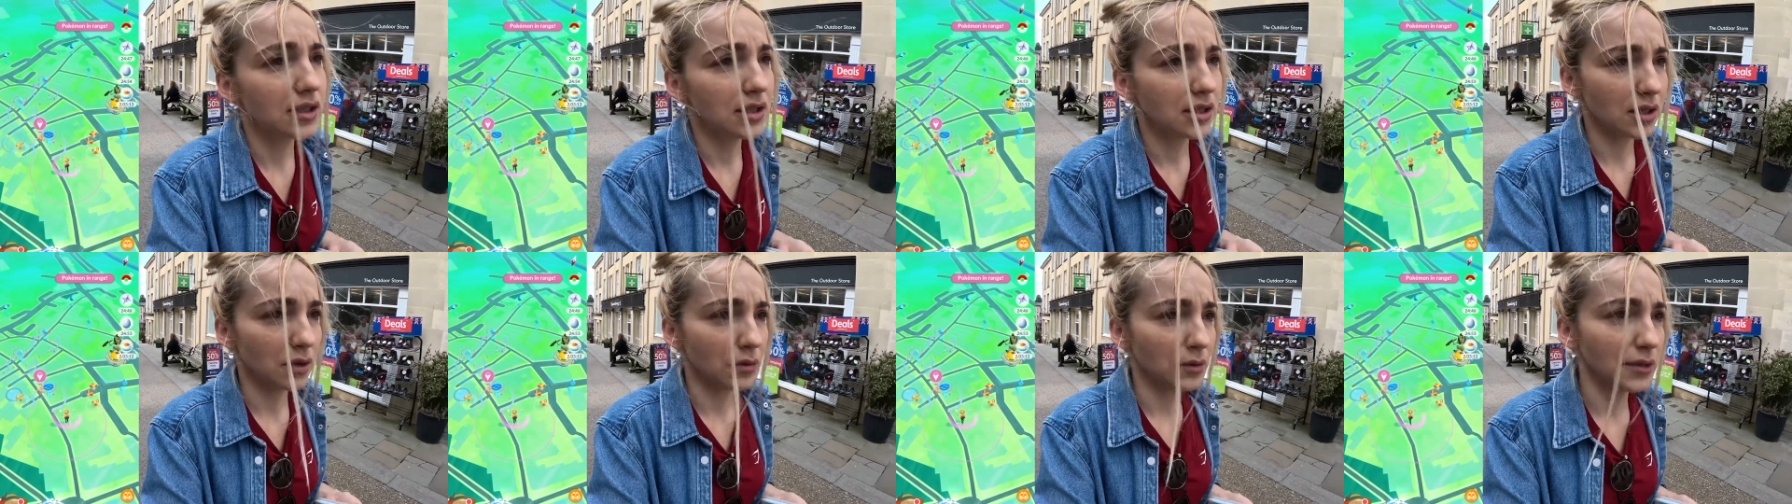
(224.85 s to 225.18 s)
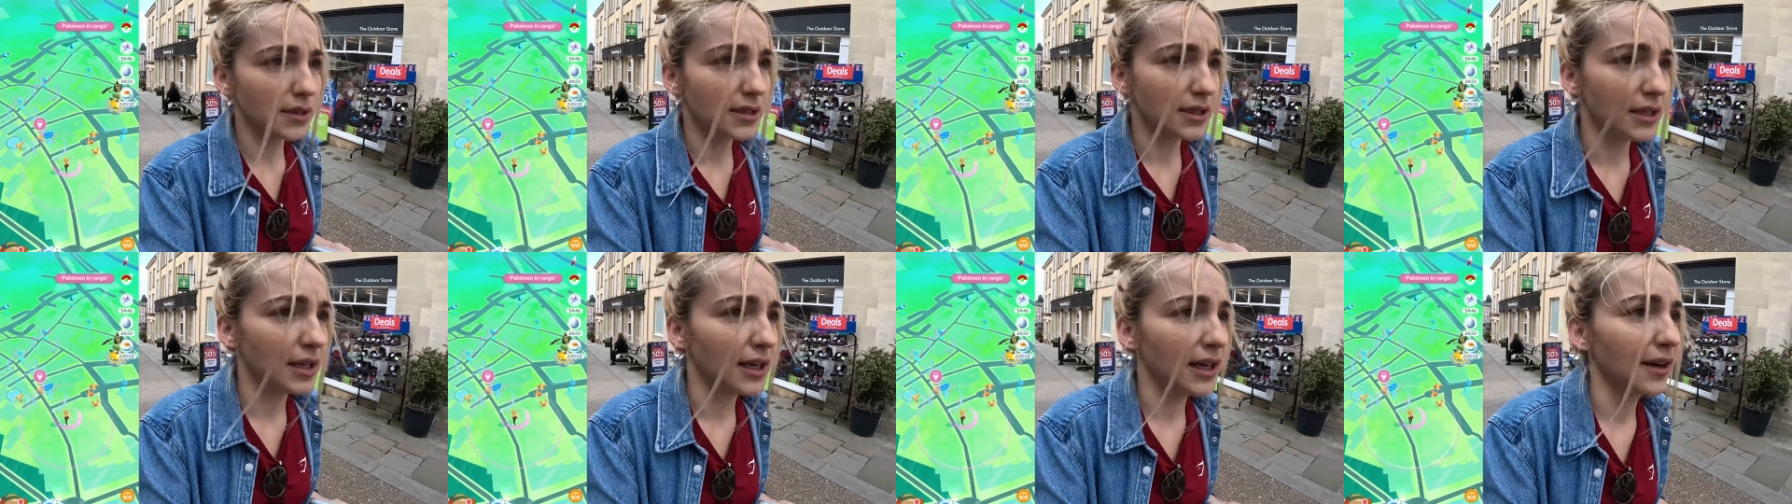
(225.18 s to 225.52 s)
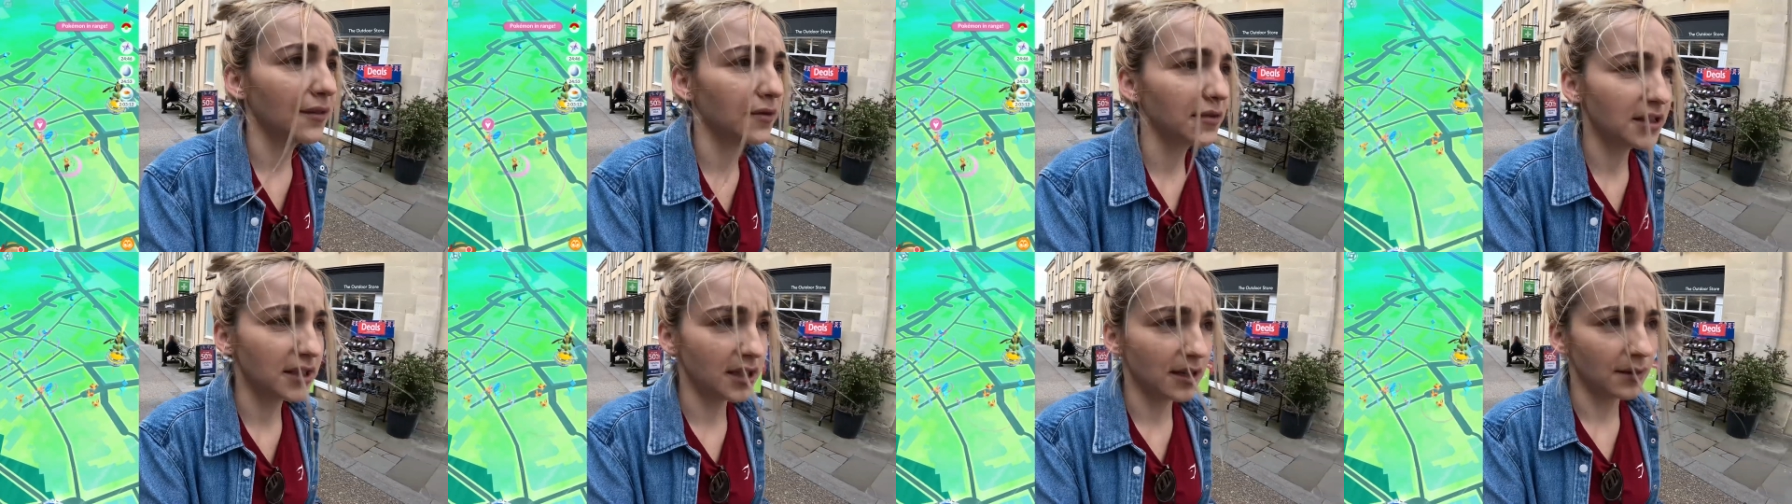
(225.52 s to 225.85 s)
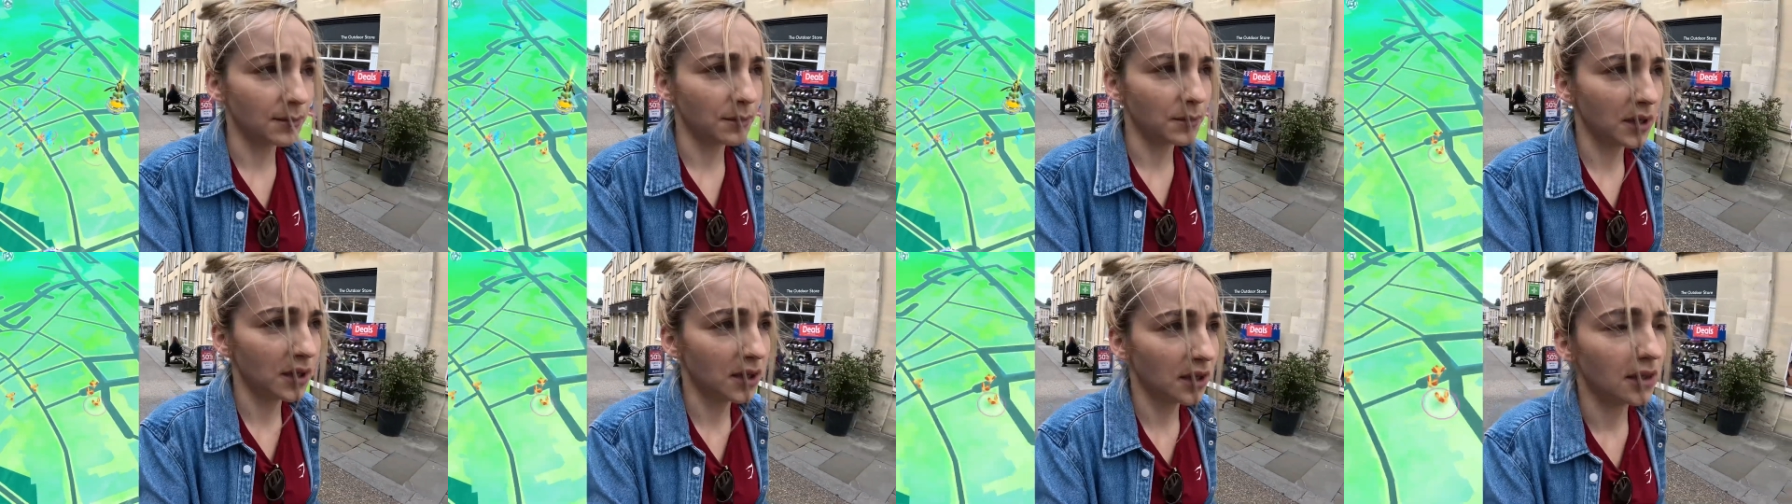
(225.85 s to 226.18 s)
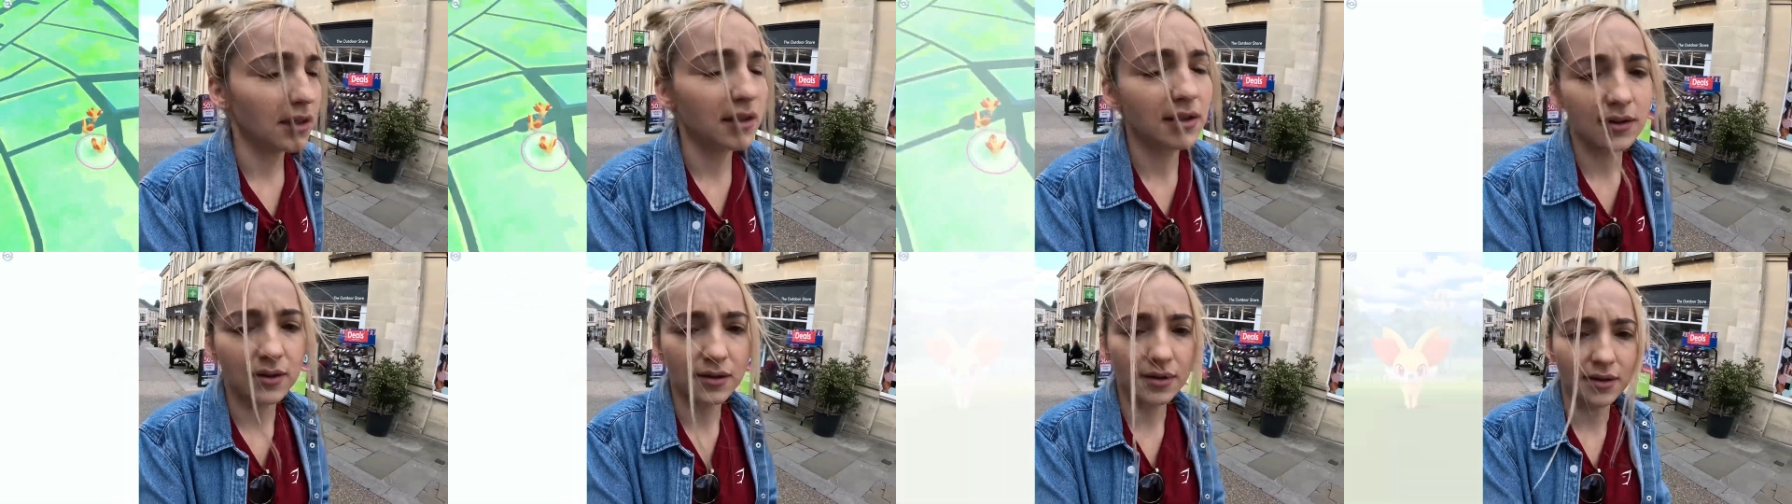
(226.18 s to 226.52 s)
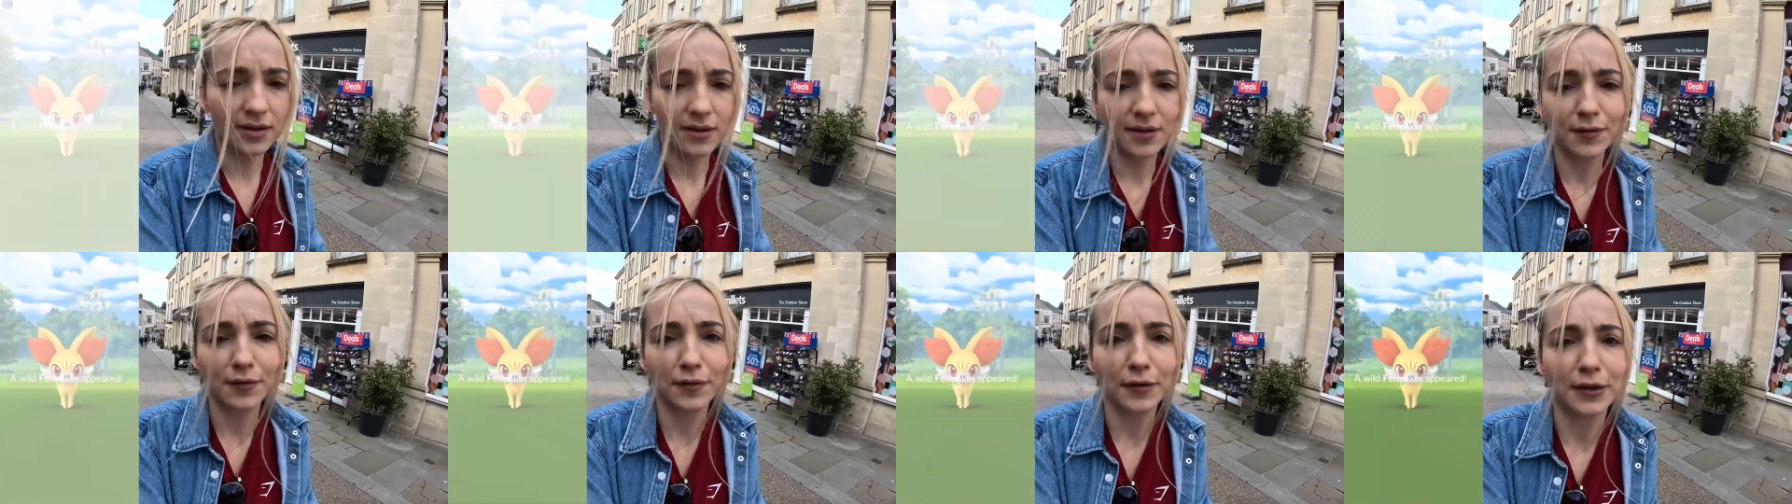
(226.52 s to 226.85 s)
so we still have time uh,
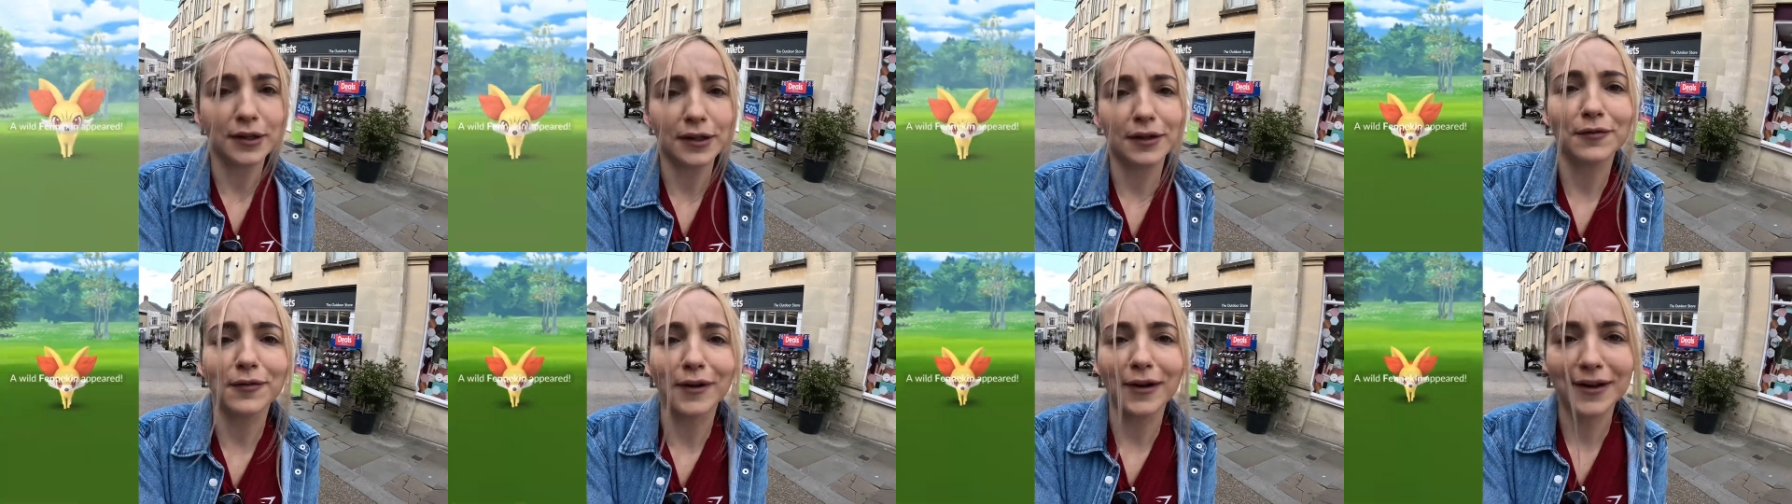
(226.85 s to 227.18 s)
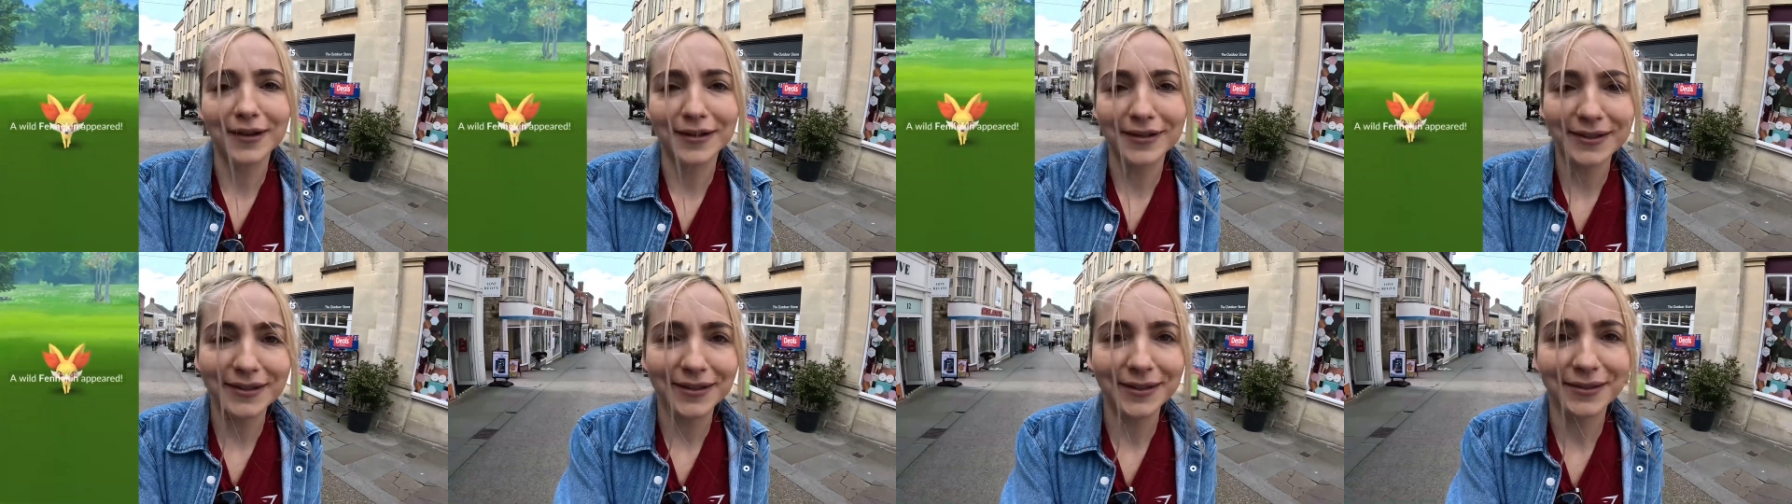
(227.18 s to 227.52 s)
for the grind